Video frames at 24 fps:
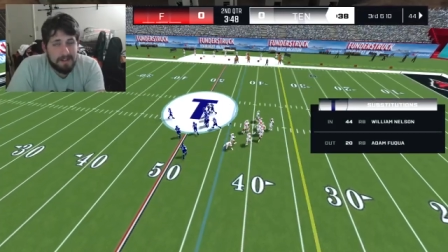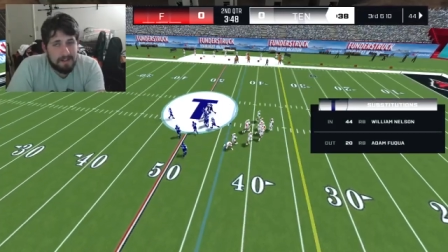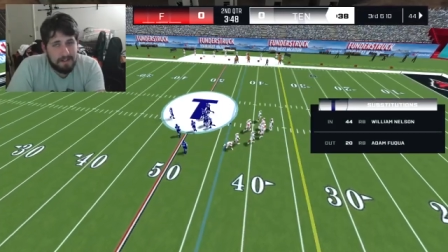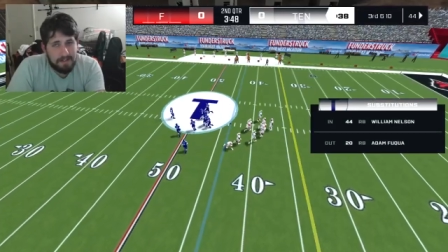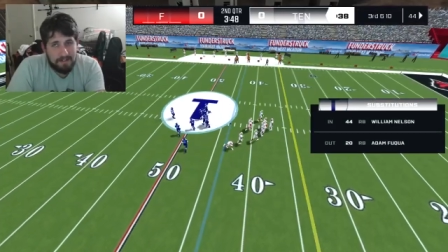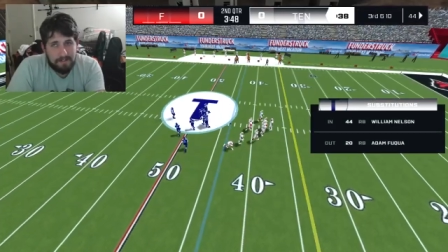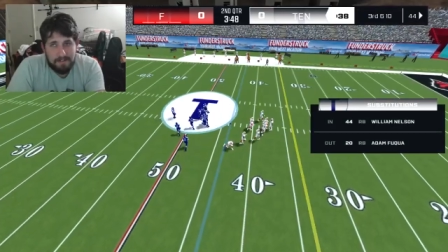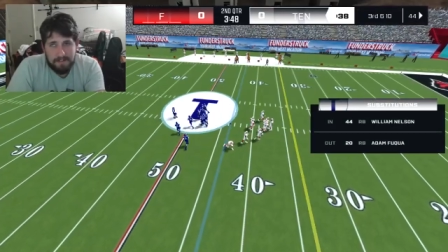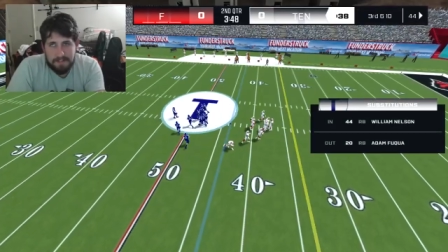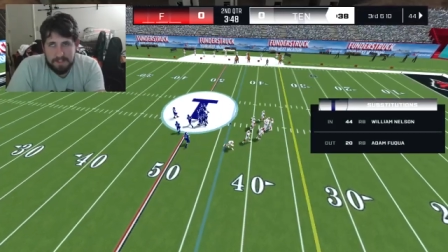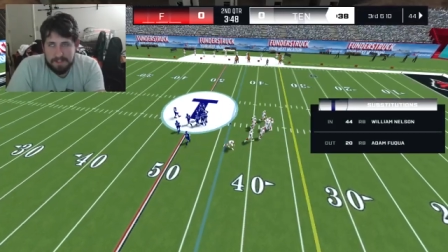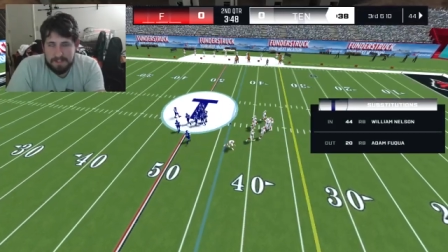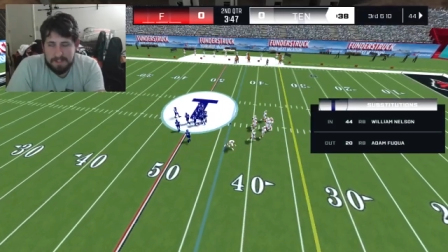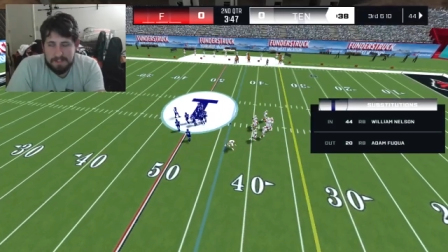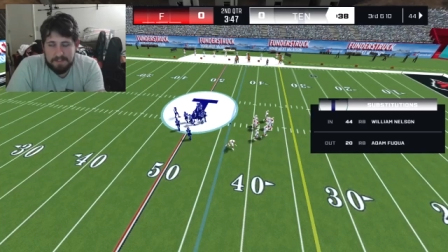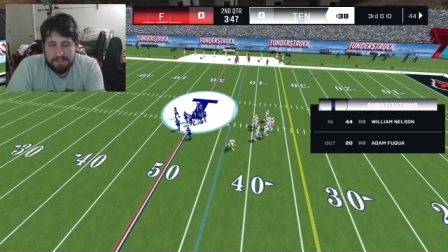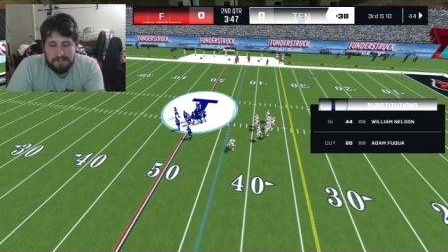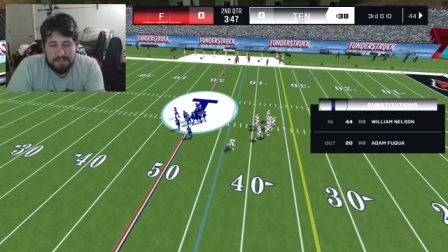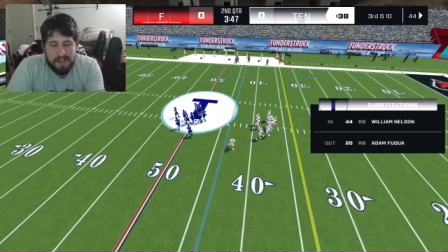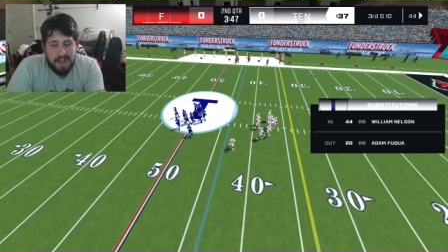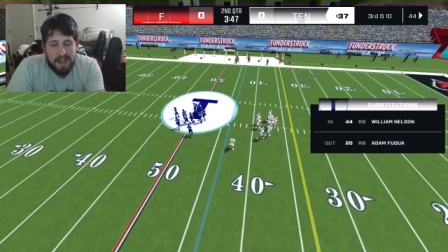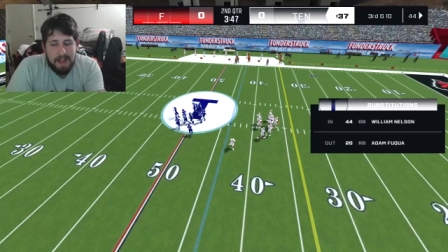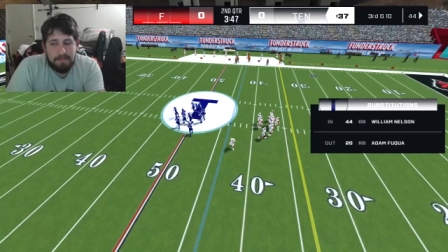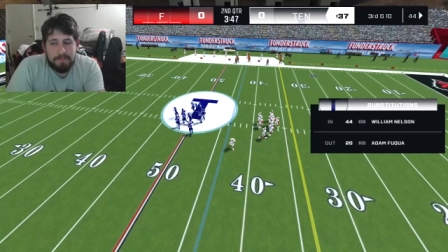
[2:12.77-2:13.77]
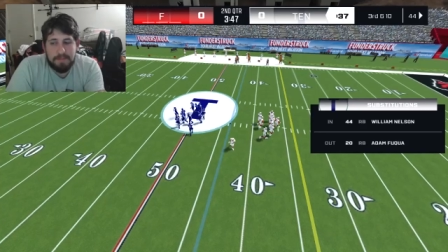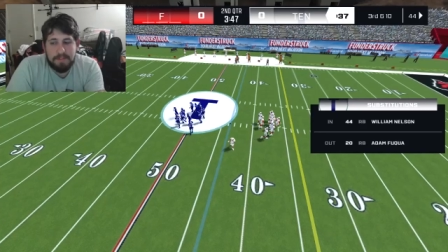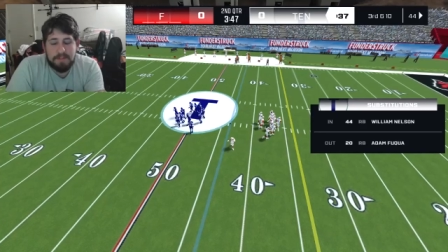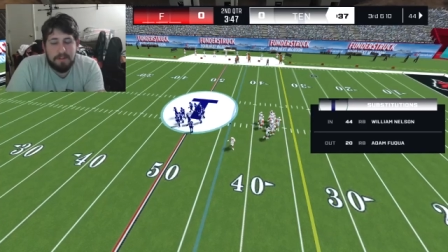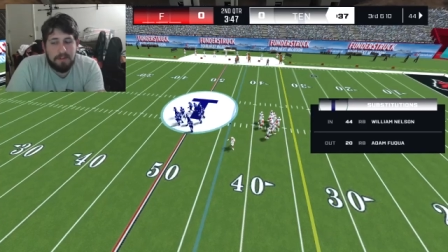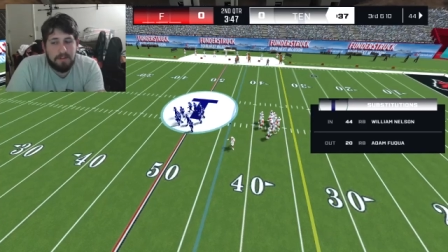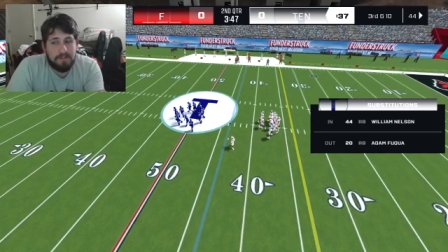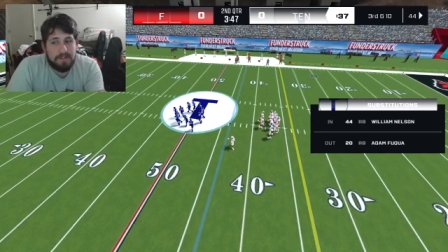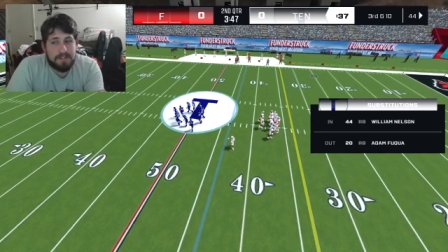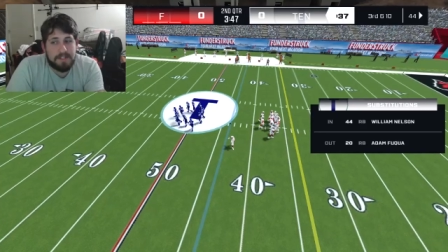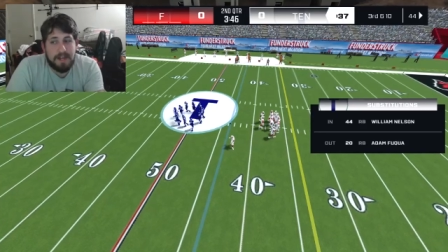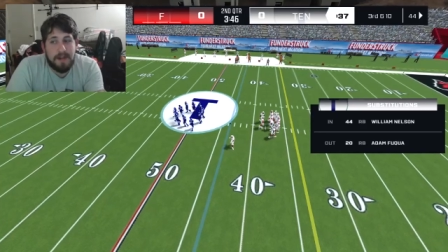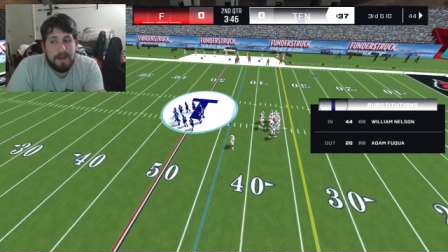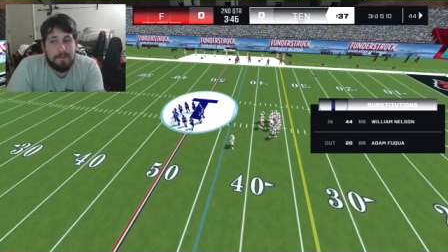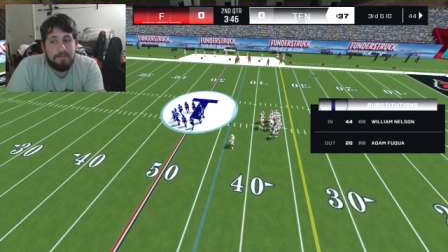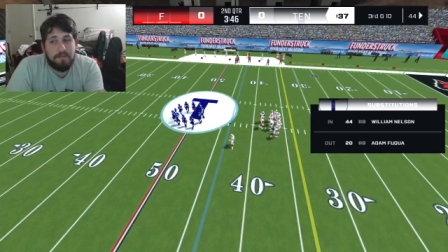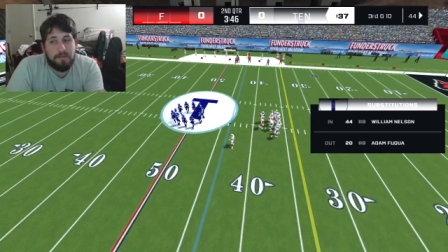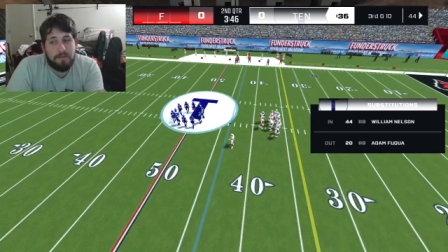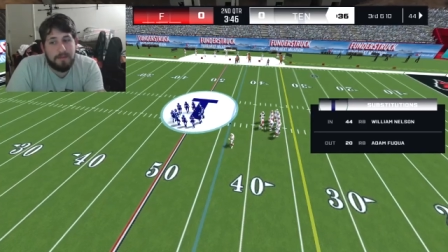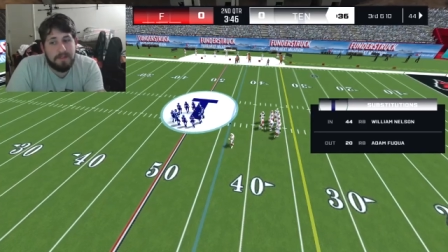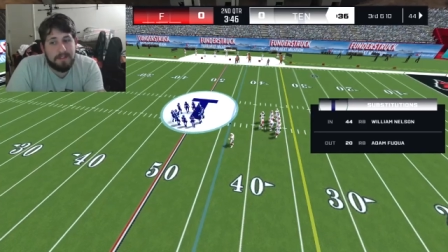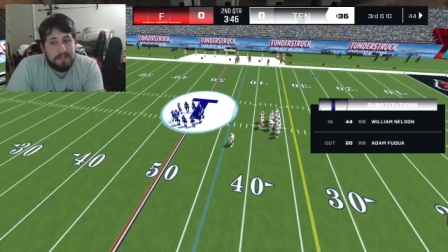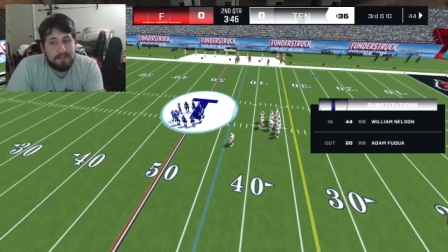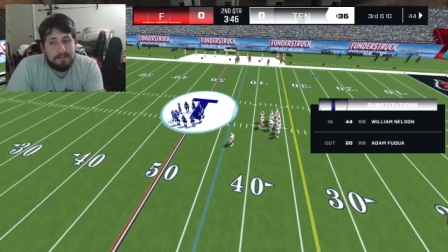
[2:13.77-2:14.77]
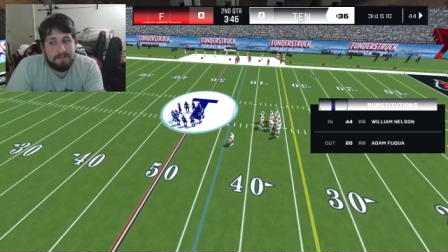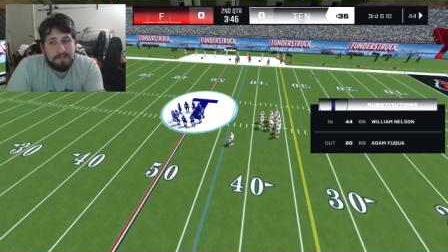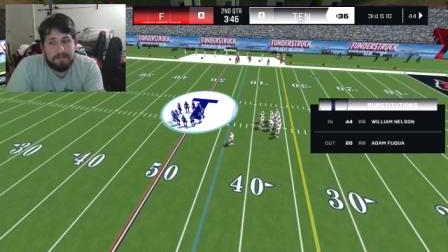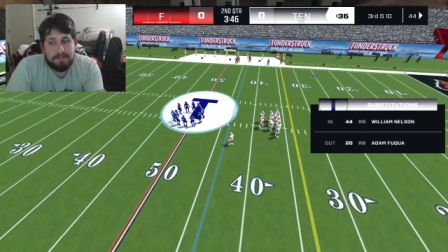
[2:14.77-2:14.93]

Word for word: This happened all the time for me.